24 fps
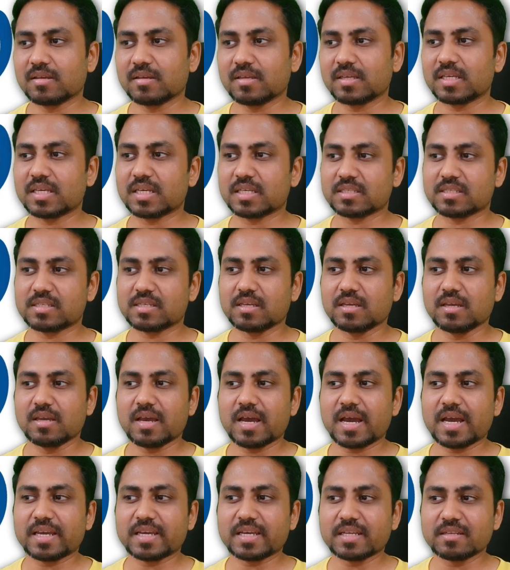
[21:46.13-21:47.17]
yes,
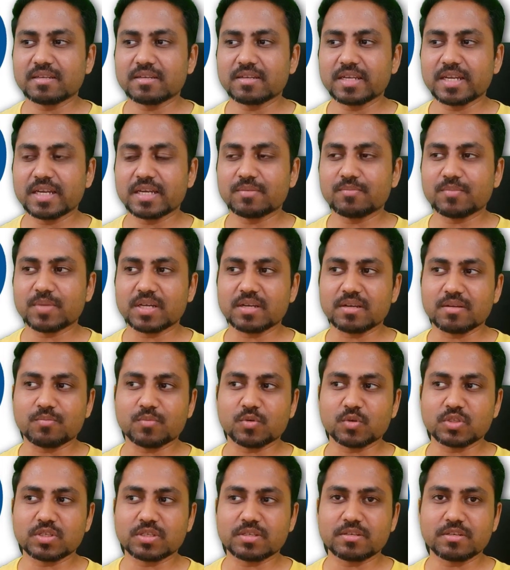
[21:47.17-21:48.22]
I can create my
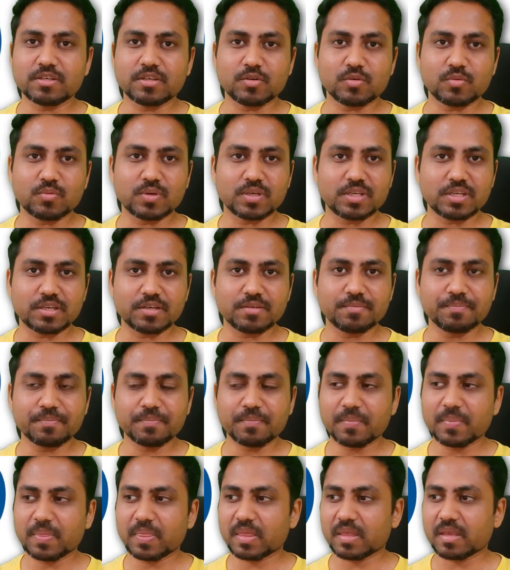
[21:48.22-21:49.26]
repository over here,
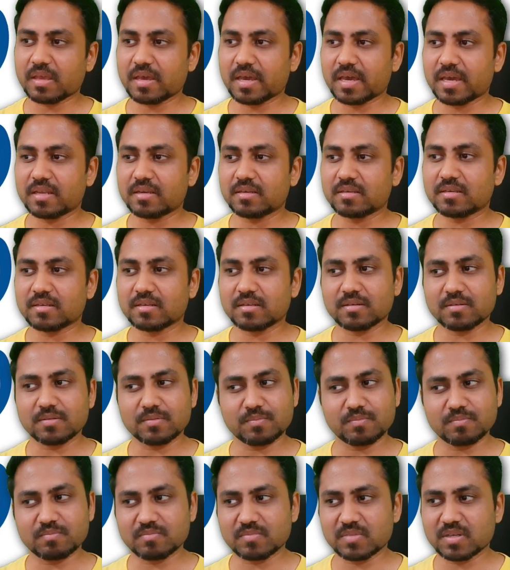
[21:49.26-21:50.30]
and
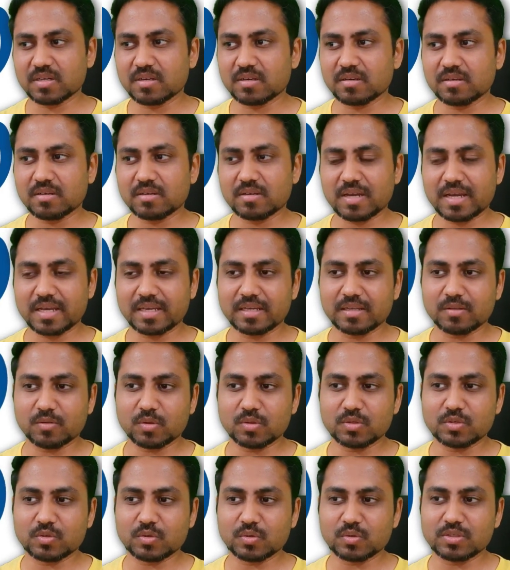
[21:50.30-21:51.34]
I can
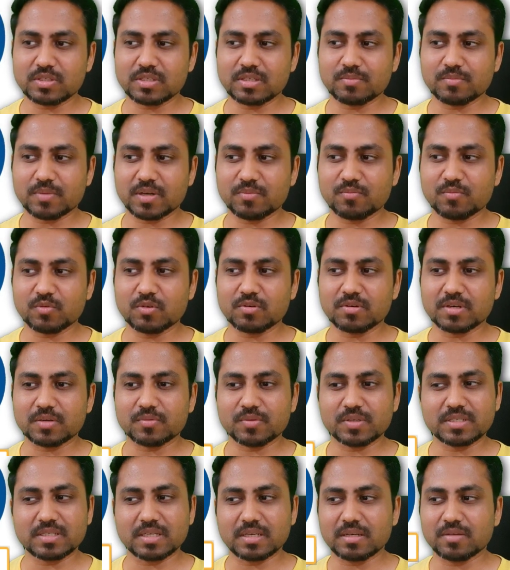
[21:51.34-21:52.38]
also see my pull
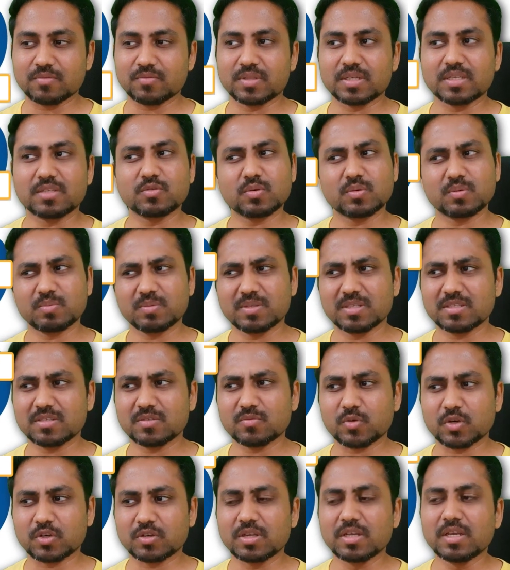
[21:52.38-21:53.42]
requests and everything. So this
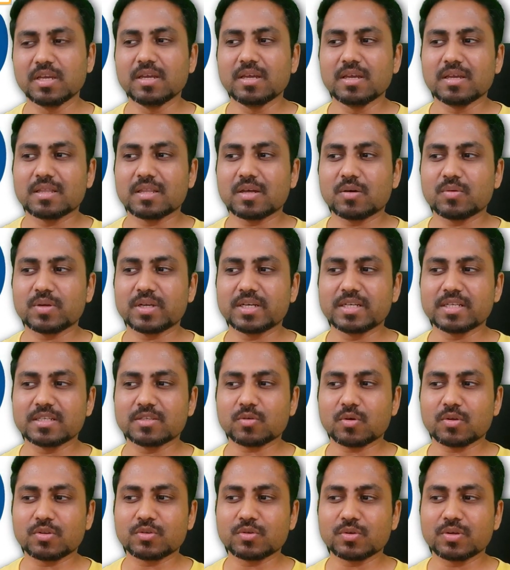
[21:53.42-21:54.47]
is what, now it is
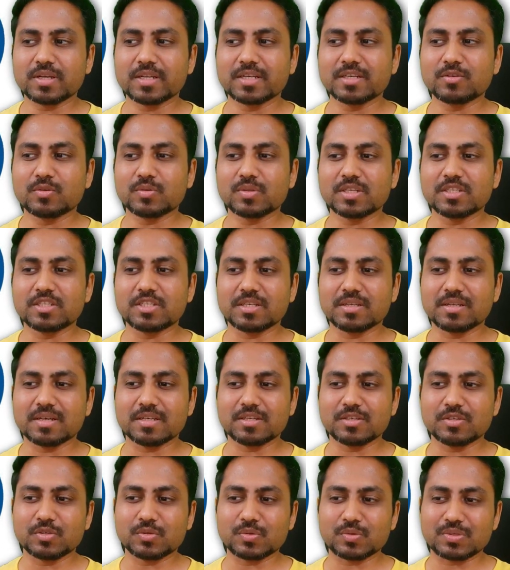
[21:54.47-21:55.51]
also linked to the Jira
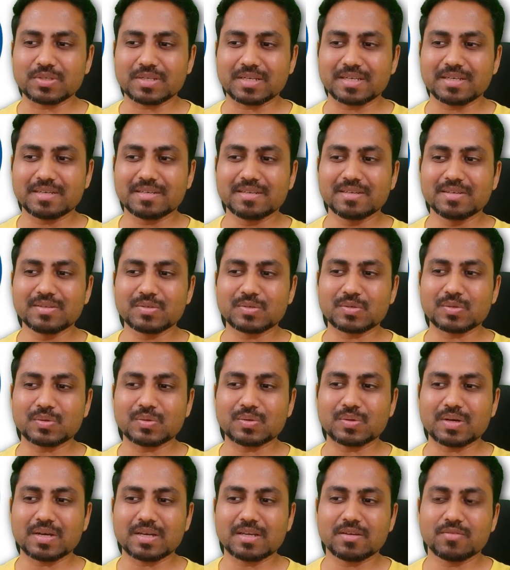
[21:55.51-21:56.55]
issues, right?
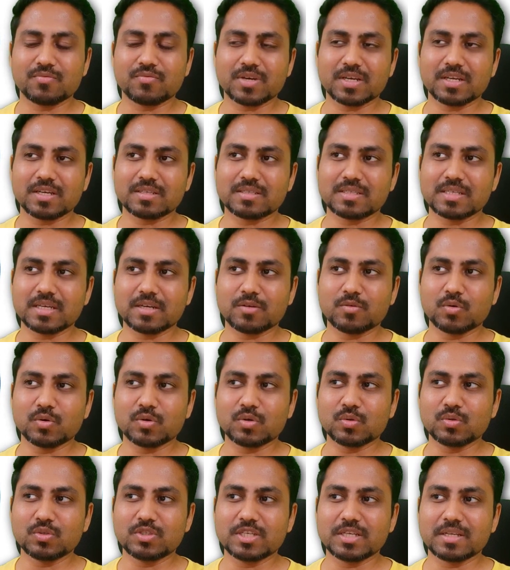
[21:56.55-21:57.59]
So if I say go
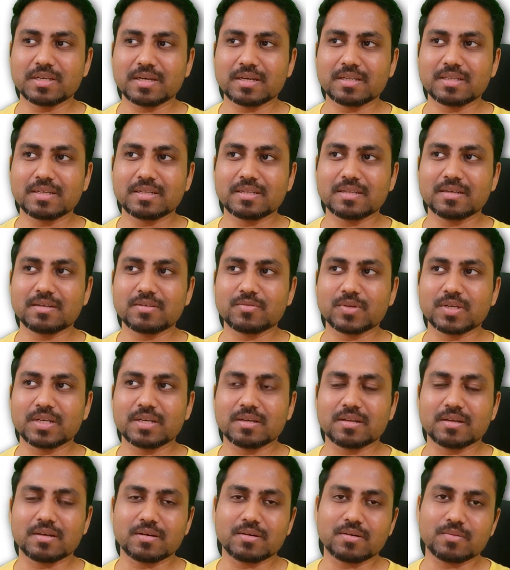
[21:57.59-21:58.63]
to Jira, then it
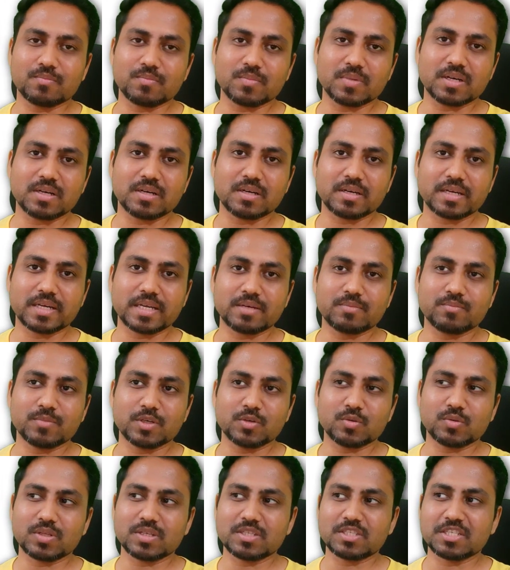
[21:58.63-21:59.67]
will get me
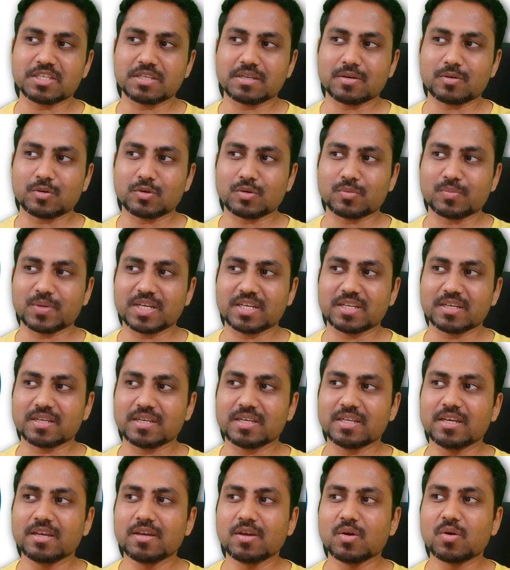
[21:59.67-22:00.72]
to the Jira
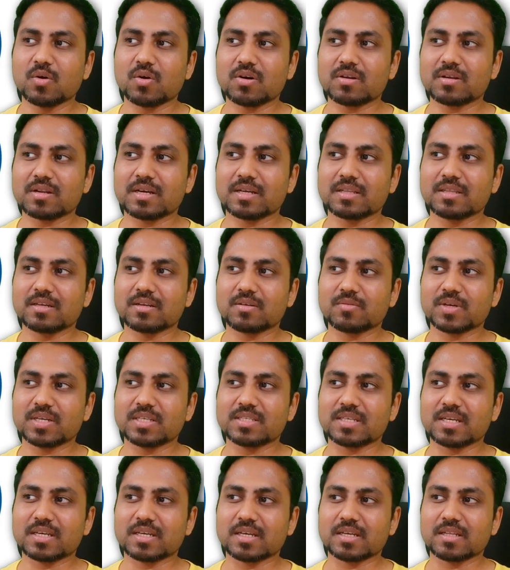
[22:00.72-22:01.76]
automatically, or
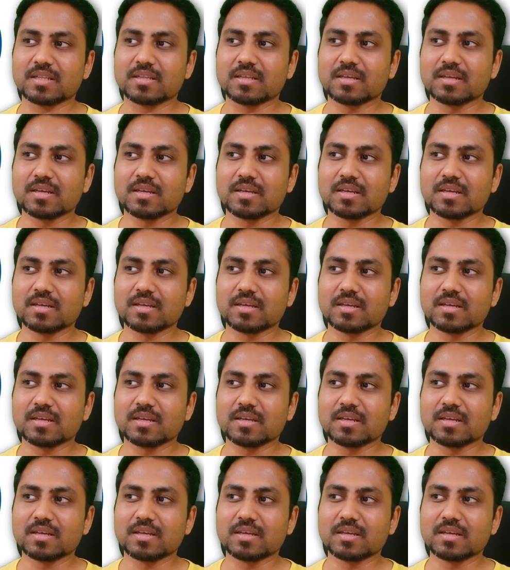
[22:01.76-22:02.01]
otherwise I can